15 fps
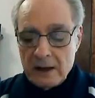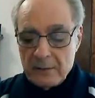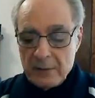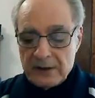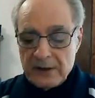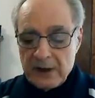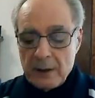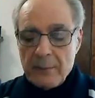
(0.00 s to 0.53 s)

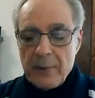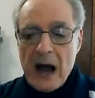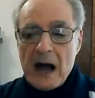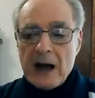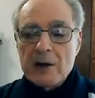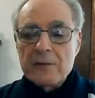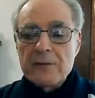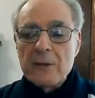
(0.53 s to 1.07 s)
but the
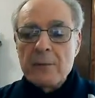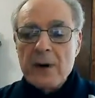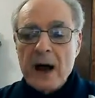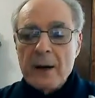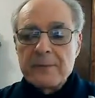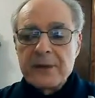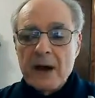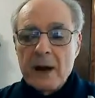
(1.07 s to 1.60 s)
Apocrypha
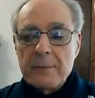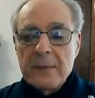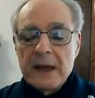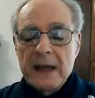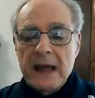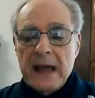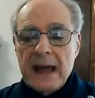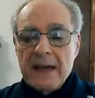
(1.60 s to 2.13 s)
popped up,
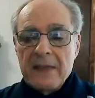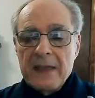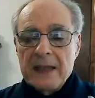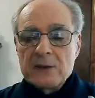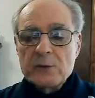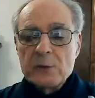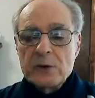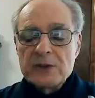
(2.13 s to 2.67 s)
and
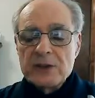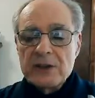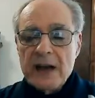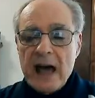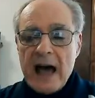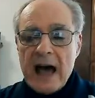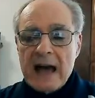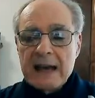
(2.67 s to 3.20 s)
this was
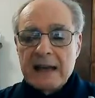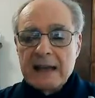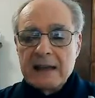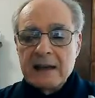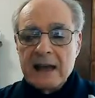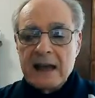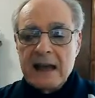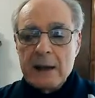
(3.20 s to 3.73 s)
not
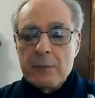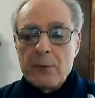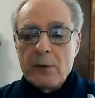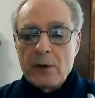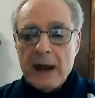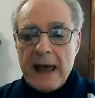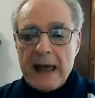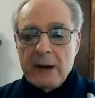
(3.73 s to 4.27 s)
in the
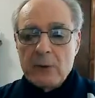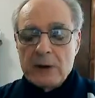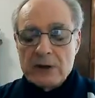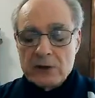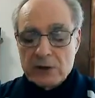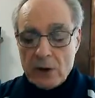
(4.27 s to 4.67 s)
Hebrew language.